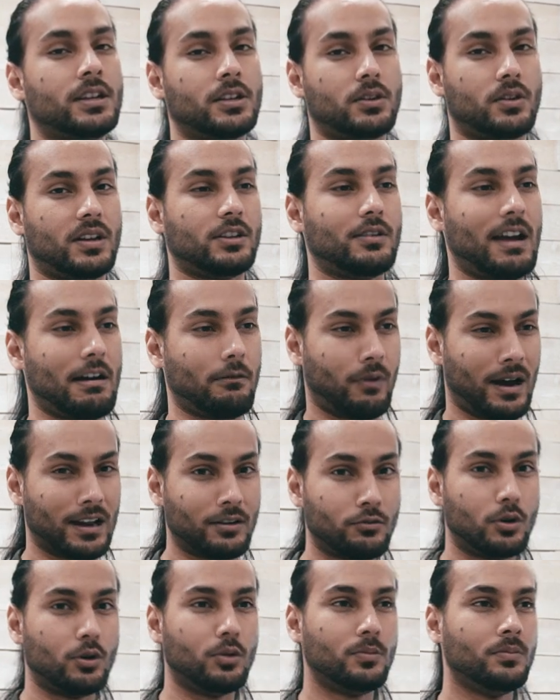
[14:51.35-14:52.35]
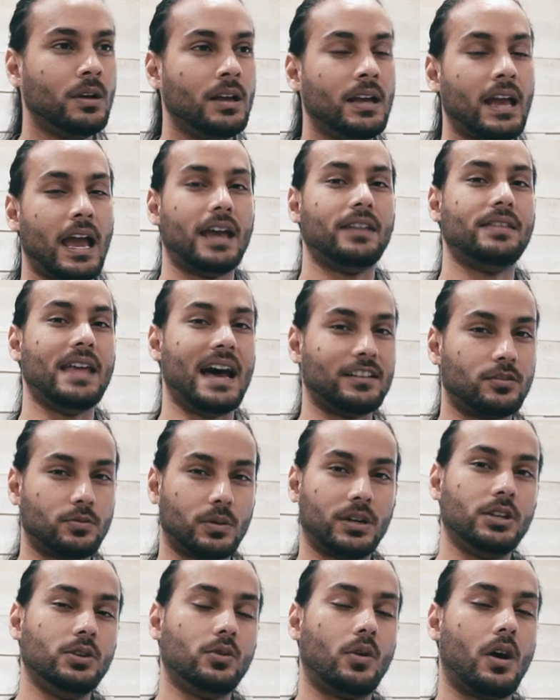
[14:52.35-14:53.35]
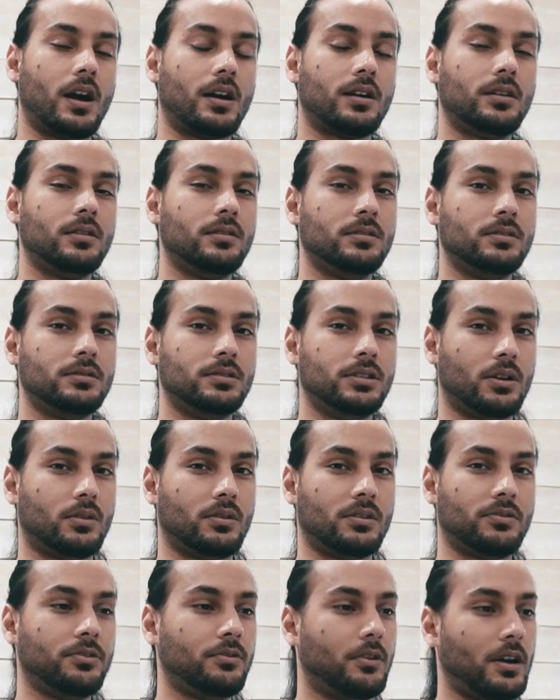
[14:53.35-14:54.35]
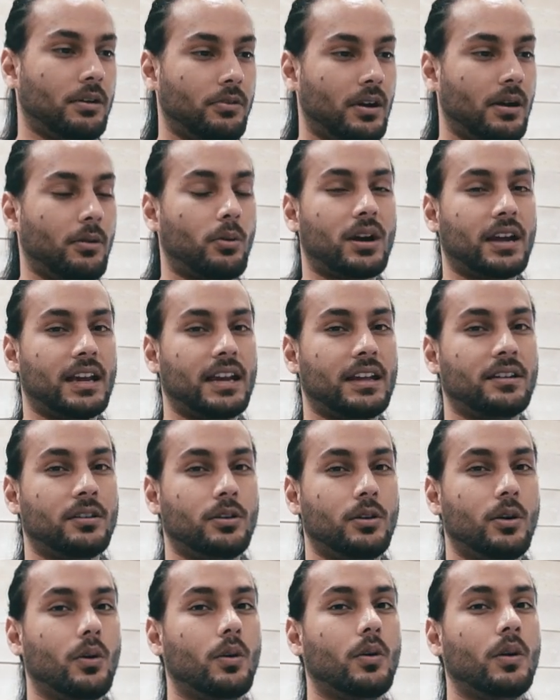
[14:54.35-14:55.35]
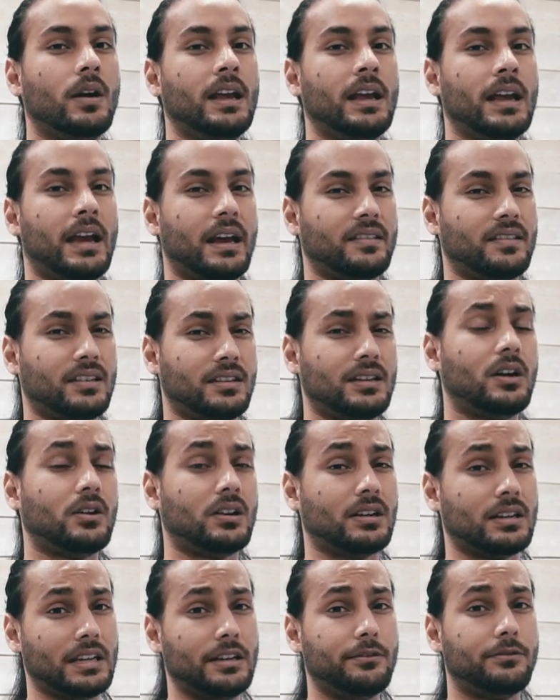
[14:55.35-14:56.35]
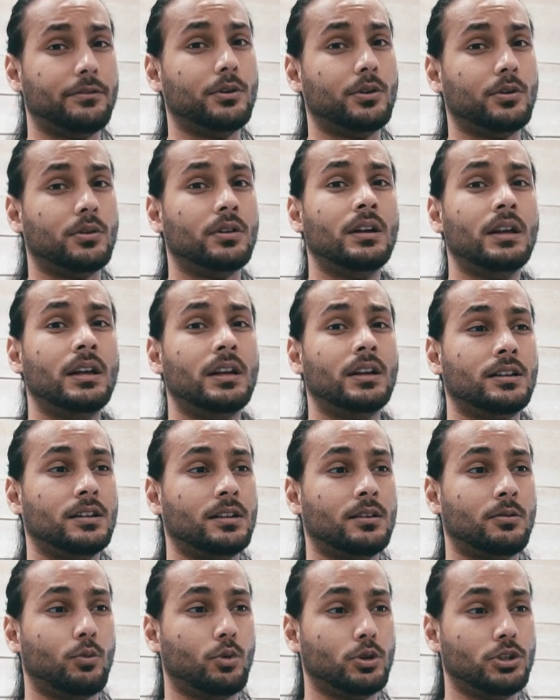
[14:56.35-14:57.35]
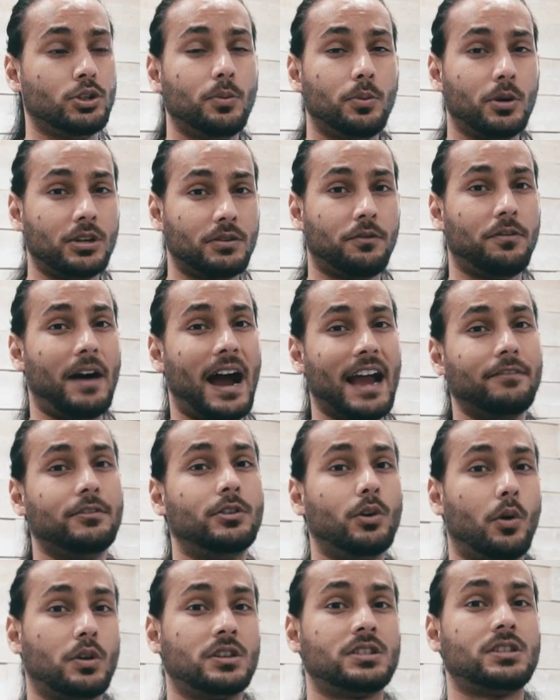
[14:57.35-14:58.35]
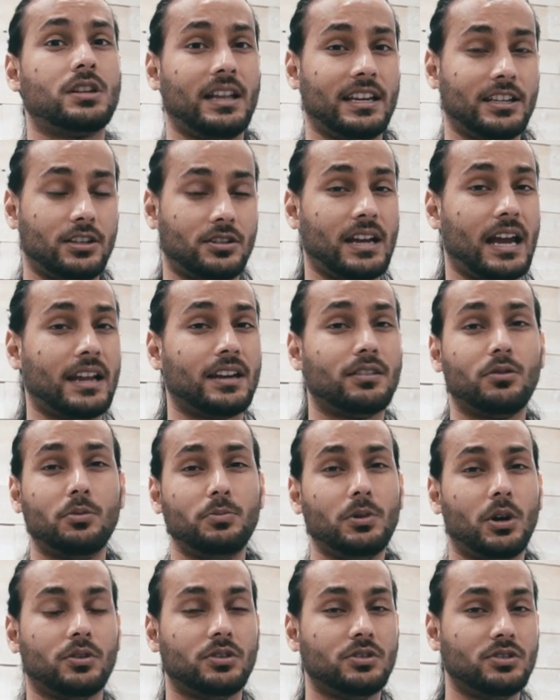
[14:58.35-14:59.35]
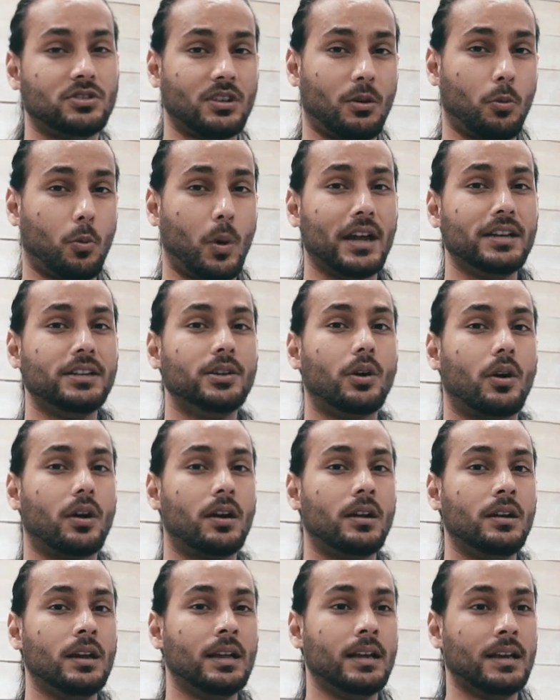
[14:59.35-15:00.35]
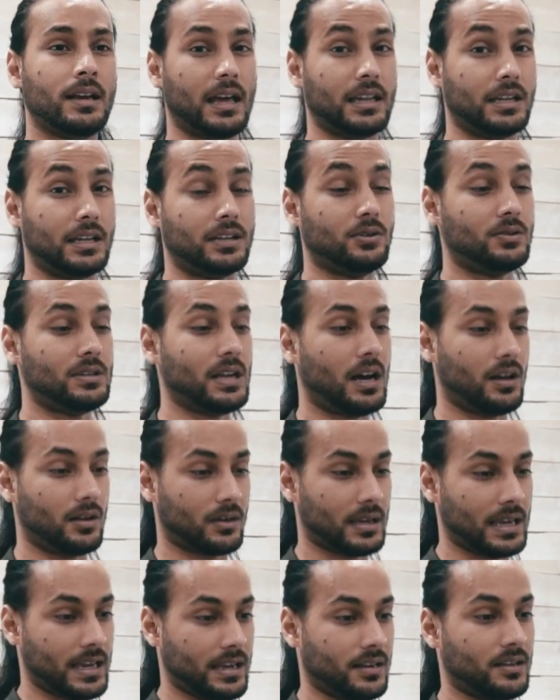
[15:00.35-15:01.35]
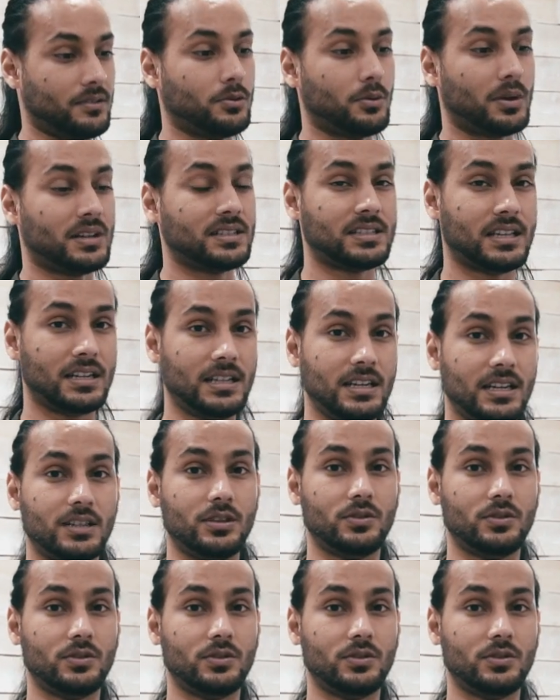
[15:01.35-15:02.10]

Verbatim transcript: You're like, you have one room and that's where you are. you know, if you if I want to get go and sit down and eat food, will you put five doors to like your dining room? No, you just have one door, and then you tell, okay, if you want to sit here,